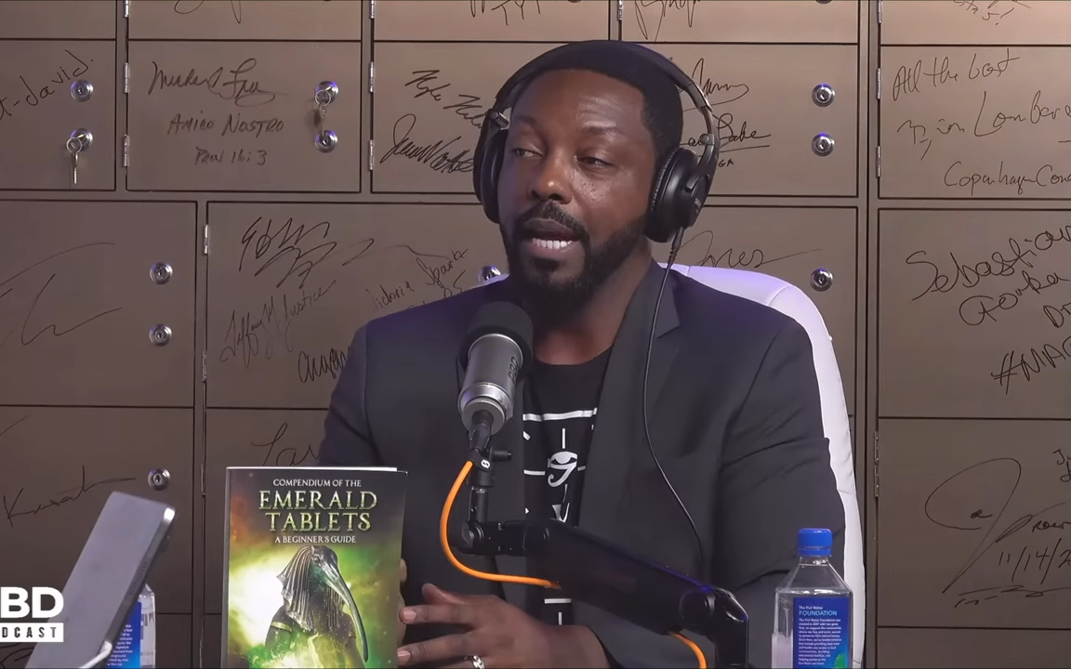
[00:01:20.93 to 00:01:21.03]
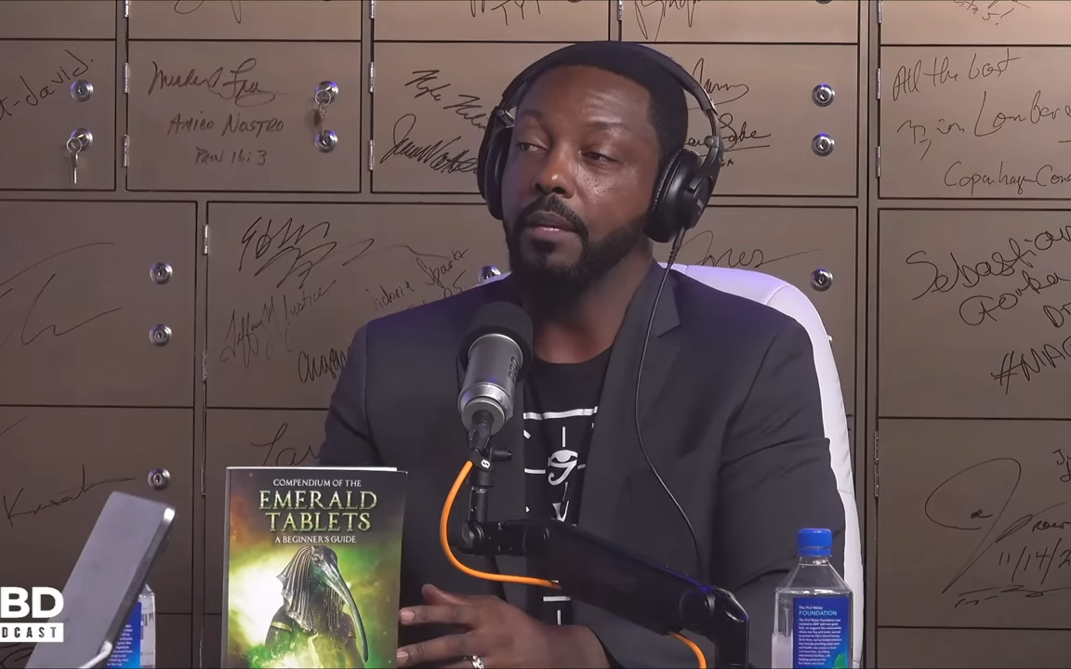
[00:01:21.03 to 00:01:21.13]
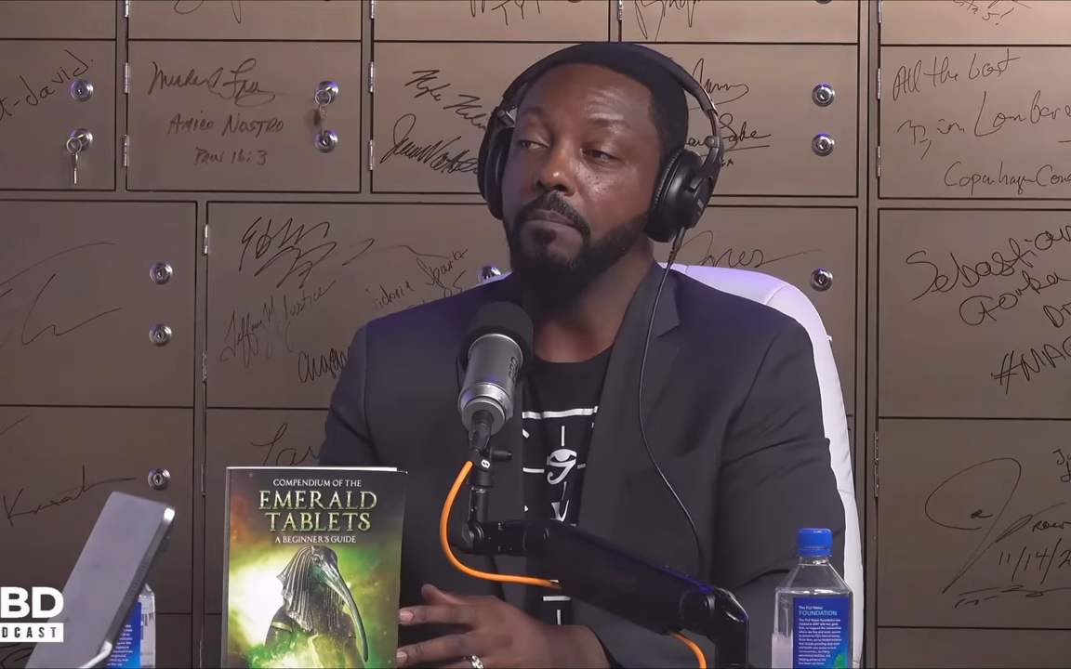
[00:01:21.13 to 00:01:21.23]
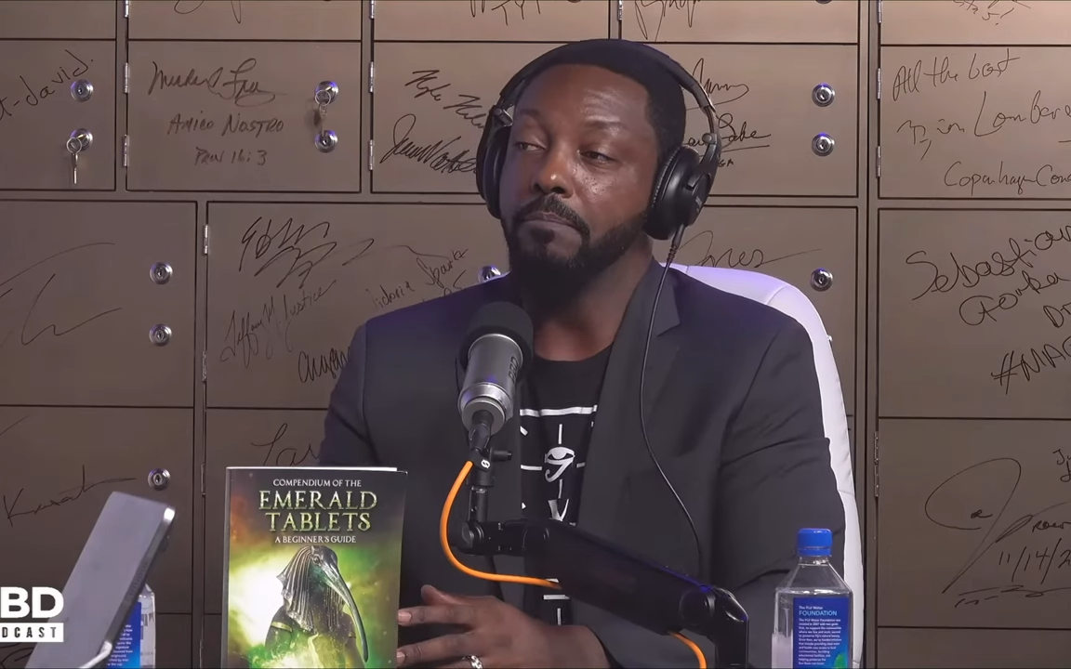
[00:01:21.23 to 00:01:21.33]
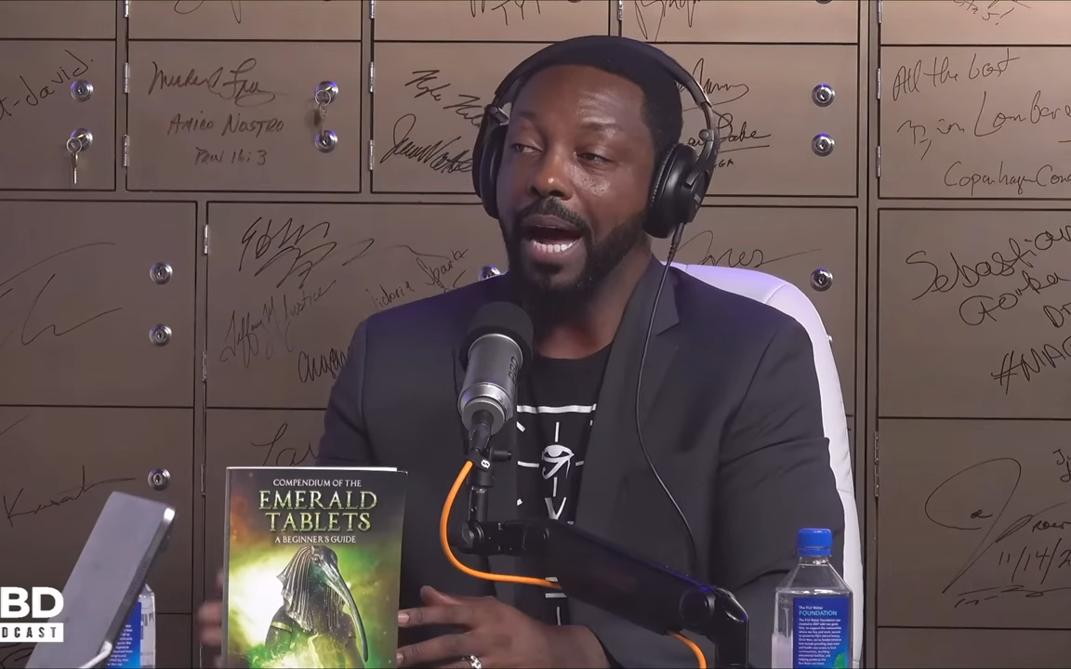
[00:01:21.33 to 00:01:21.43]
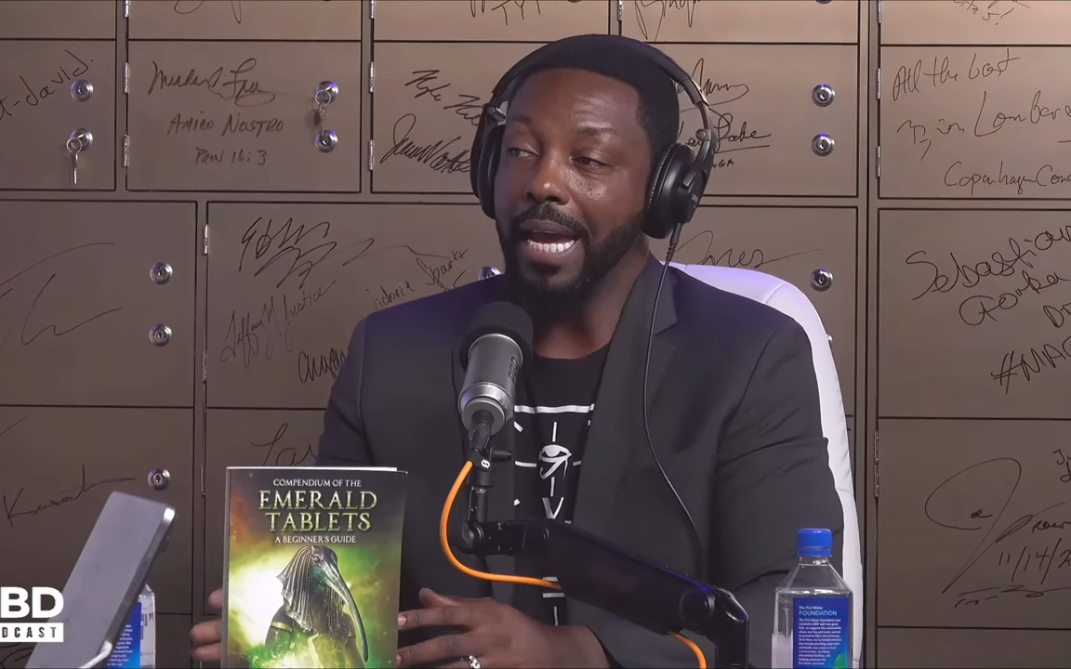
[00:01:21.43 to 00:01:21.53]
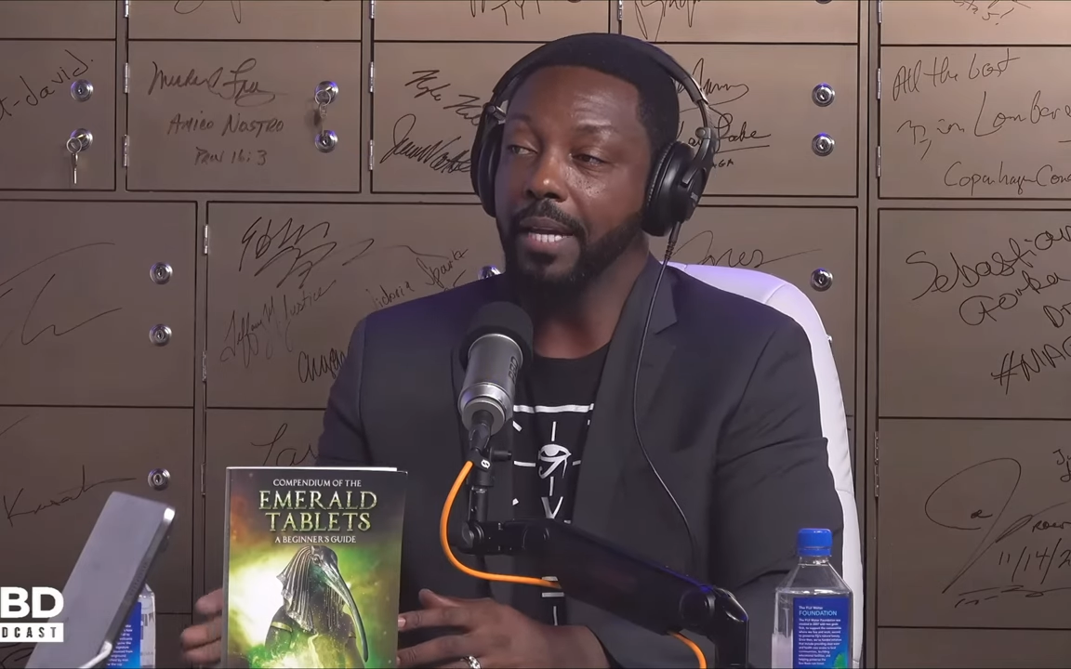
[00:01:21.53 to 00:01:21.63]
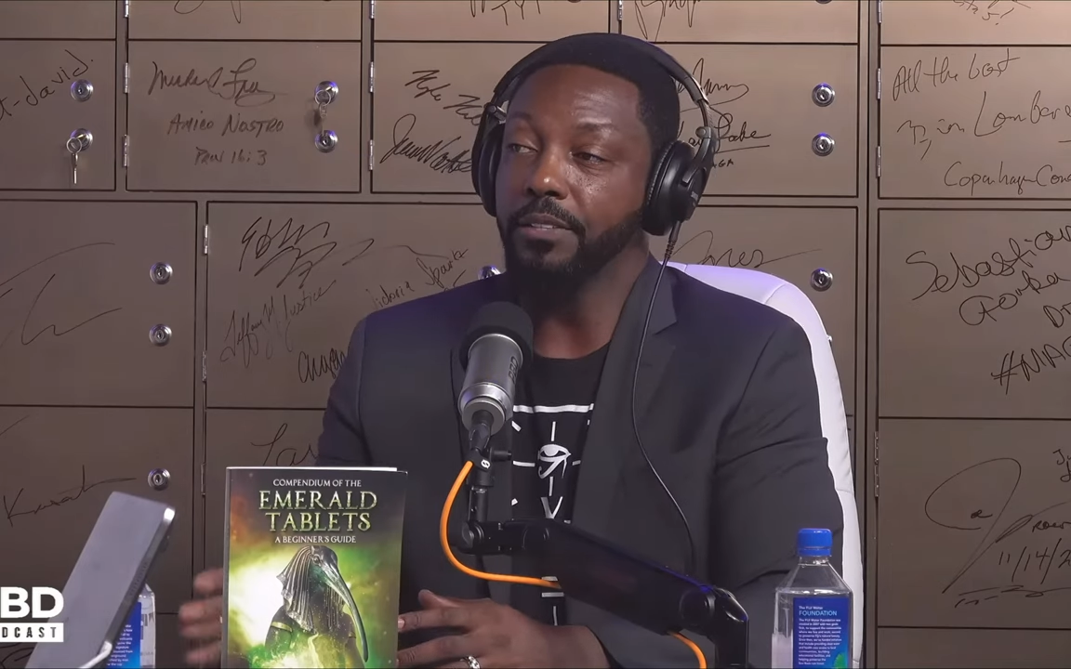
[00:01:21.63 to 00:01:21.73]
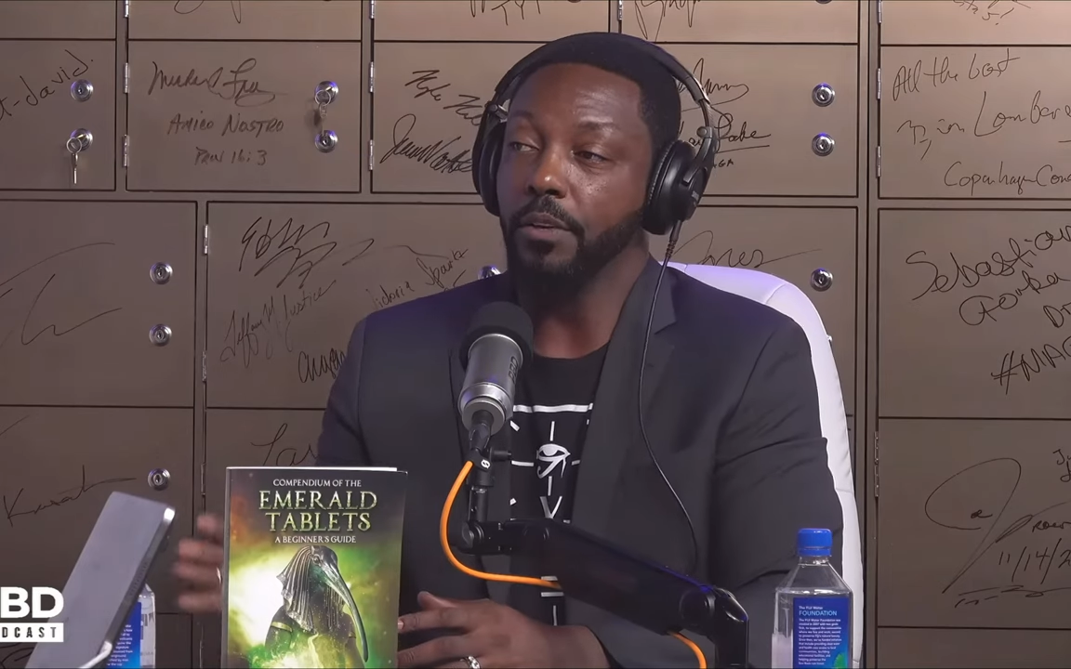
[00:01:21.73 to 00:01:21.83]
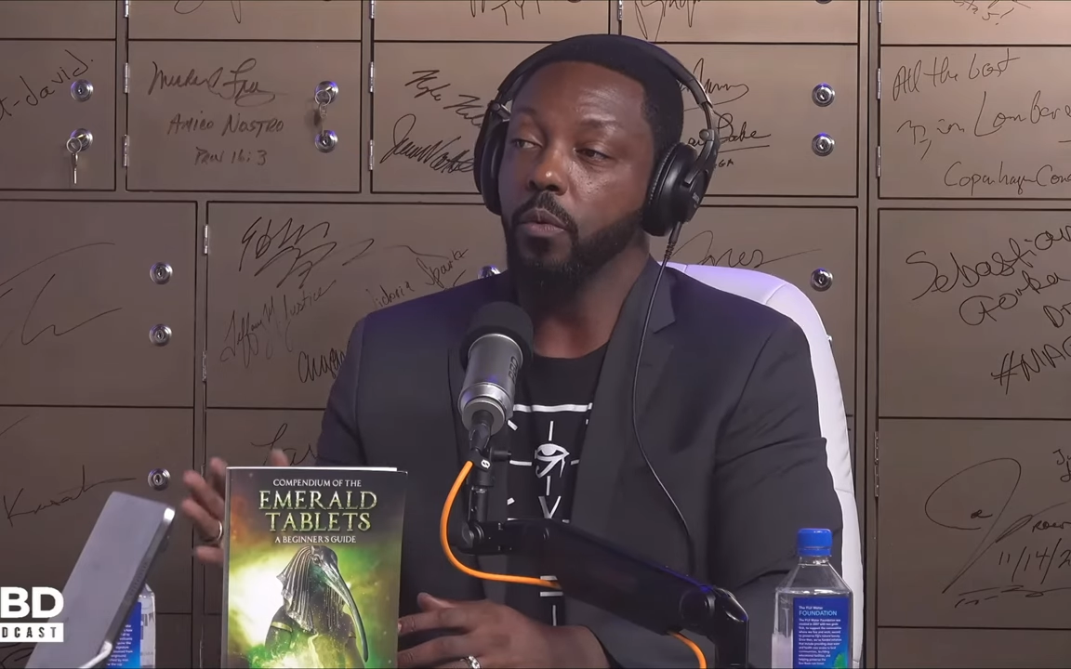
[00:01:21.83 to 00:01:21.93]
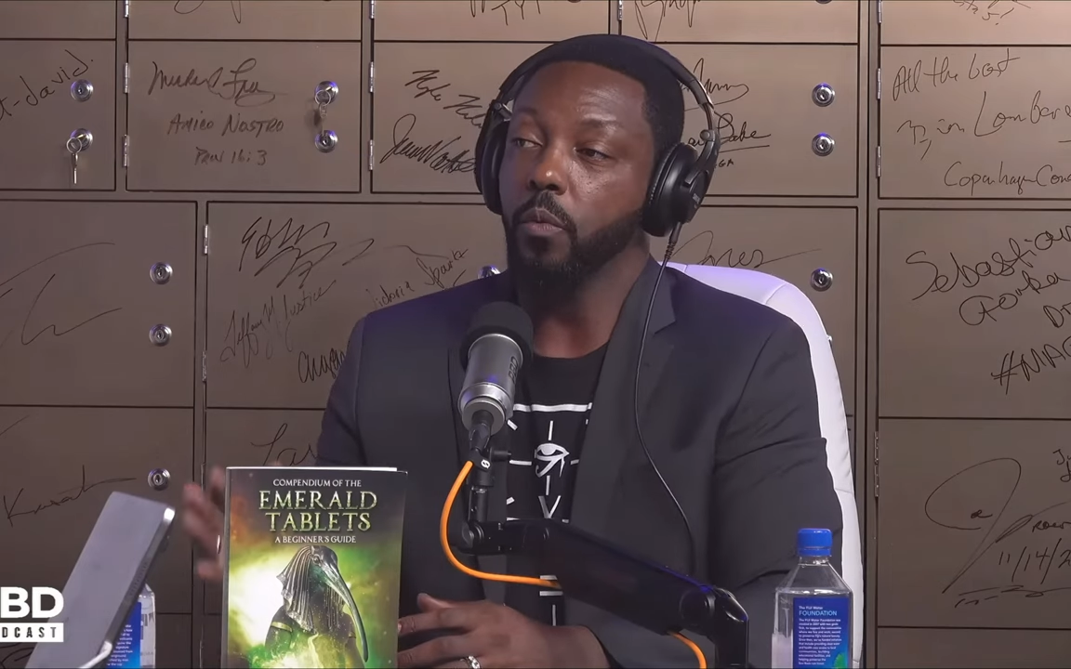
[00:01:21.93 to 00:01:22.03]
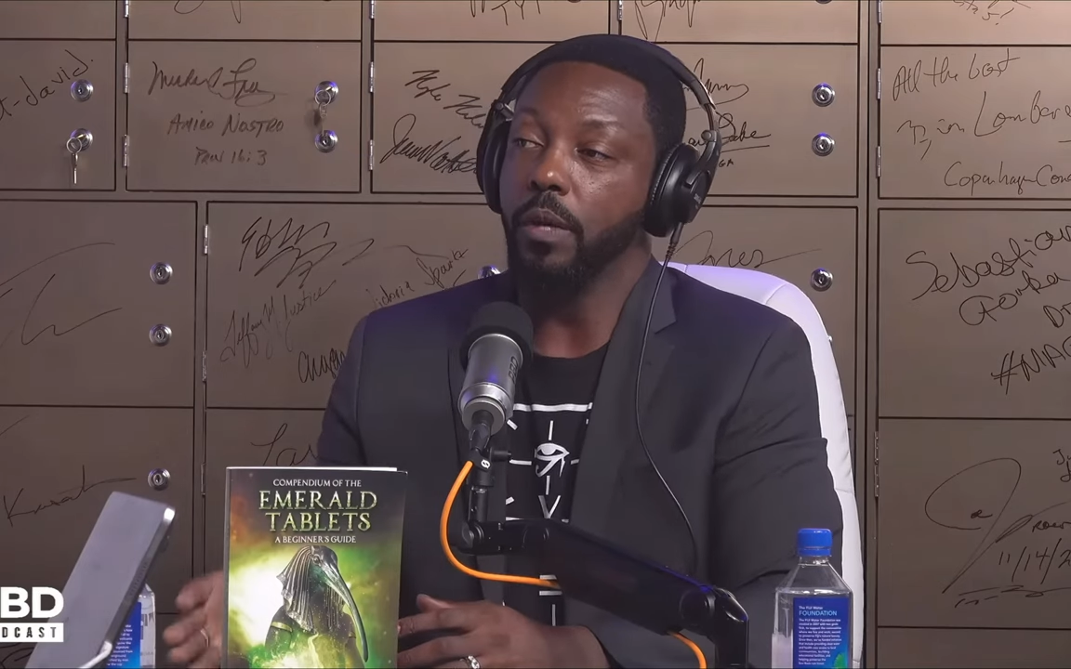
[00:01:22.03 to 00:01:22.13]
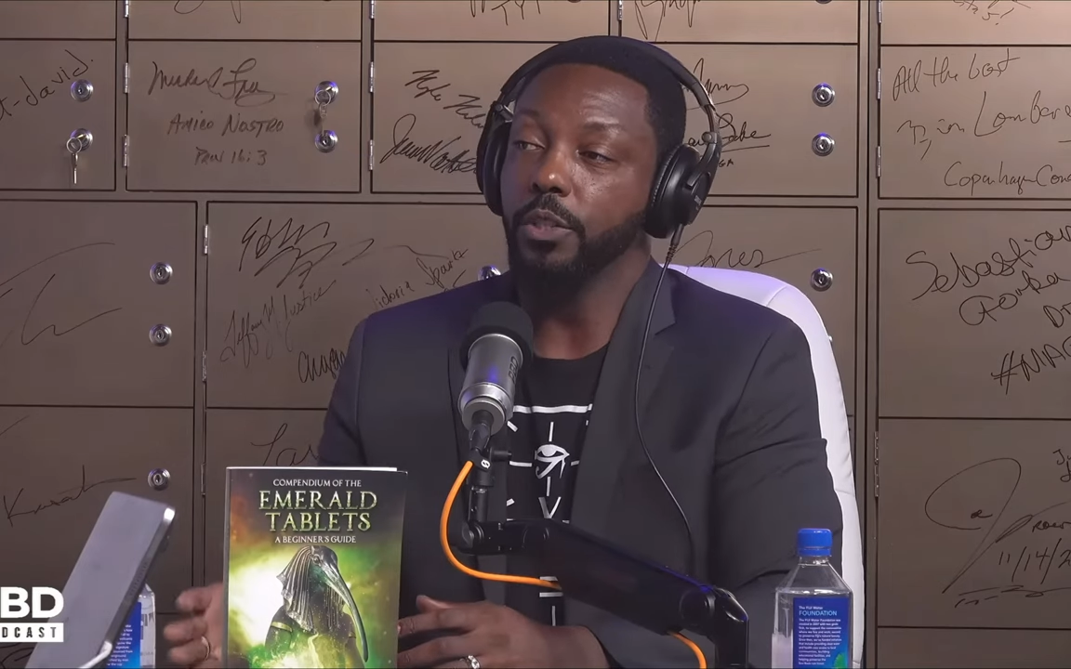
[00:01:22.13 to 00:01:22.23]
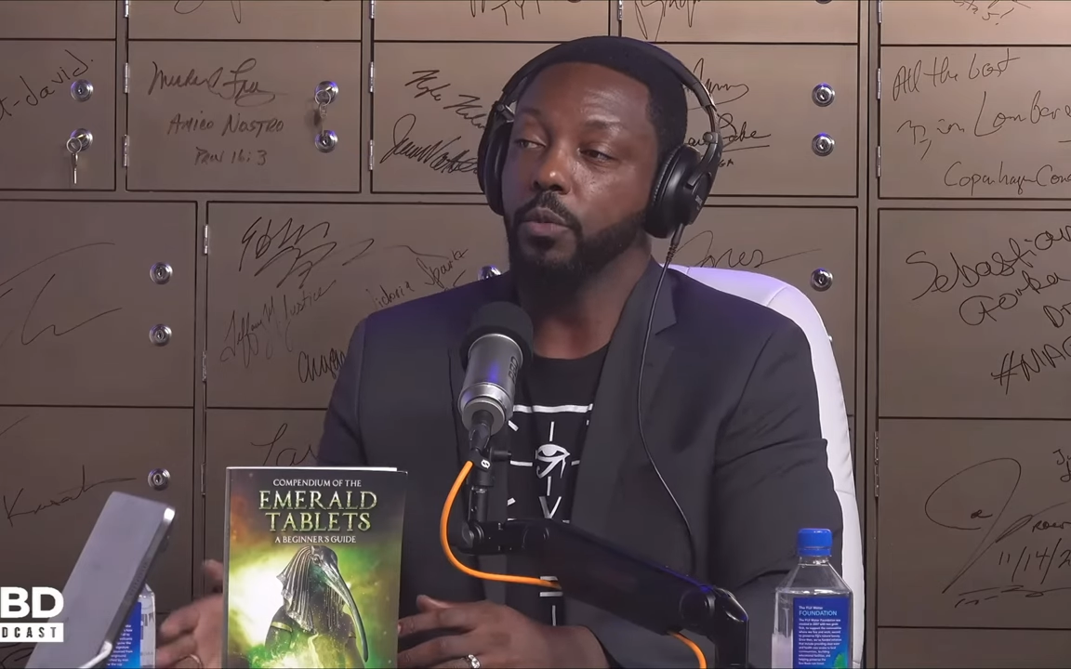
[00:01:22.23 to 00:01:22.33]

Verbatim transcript: and the Mayans are the ones